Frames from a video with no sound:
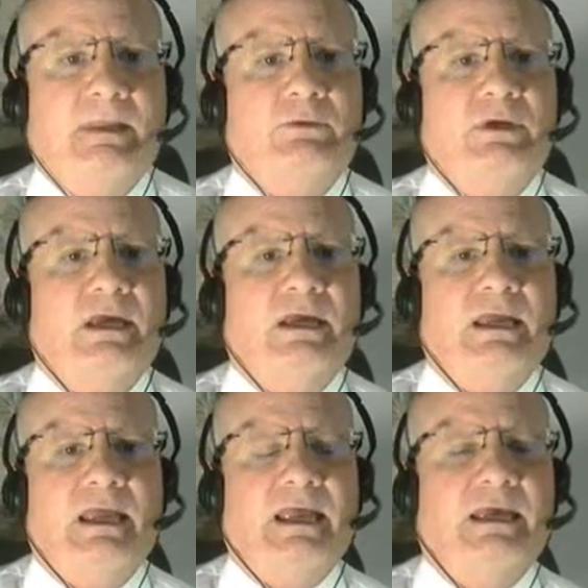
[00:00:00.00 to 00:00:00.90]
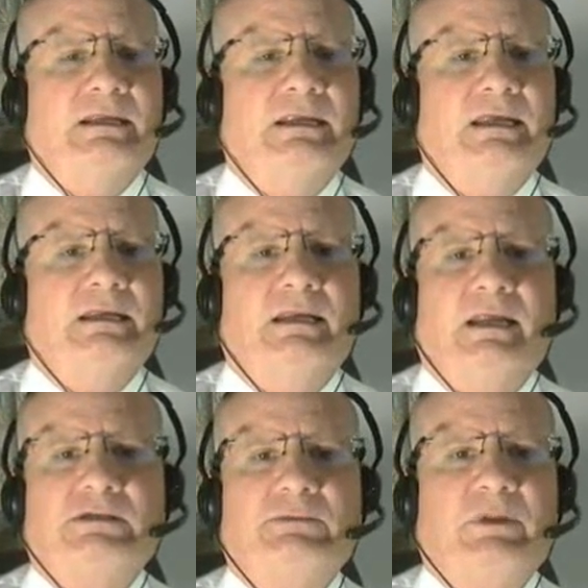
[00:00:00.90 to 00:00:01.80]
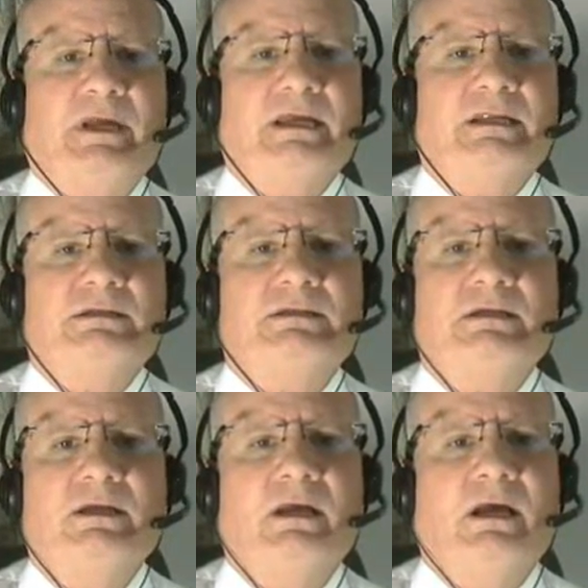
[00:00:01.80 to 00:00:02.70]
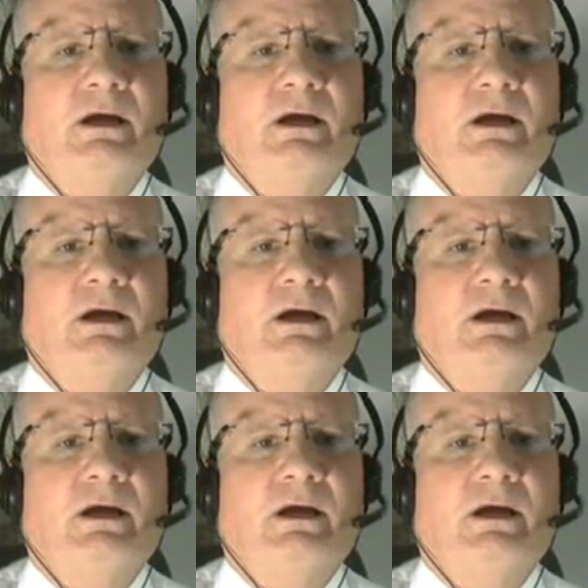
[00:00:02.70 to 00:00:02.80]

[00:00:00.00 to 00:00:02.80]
Okay, and it explains